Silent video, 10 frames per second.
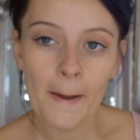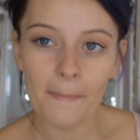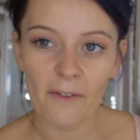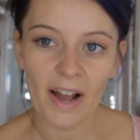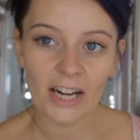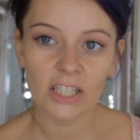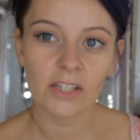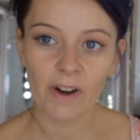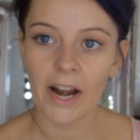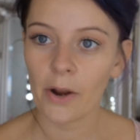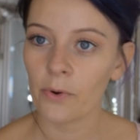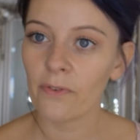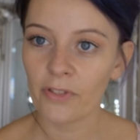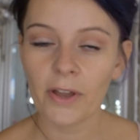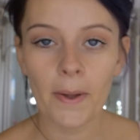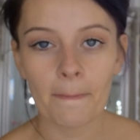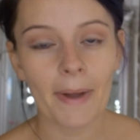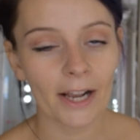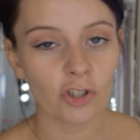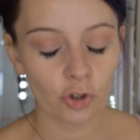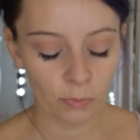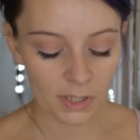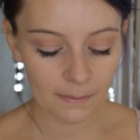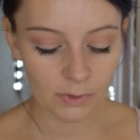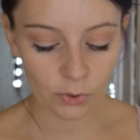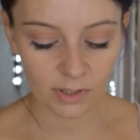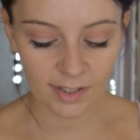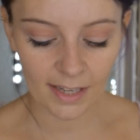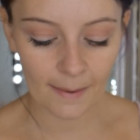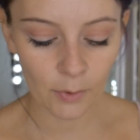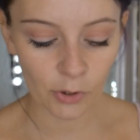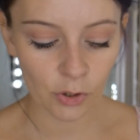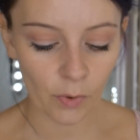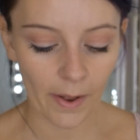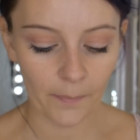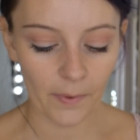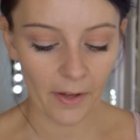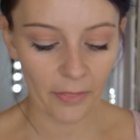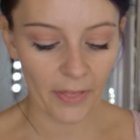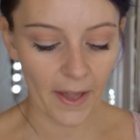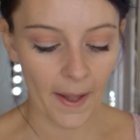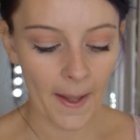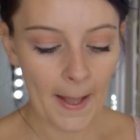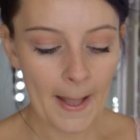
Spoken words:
But I've actually ran out of the MAC strobe cream, so today I'm going to go in with the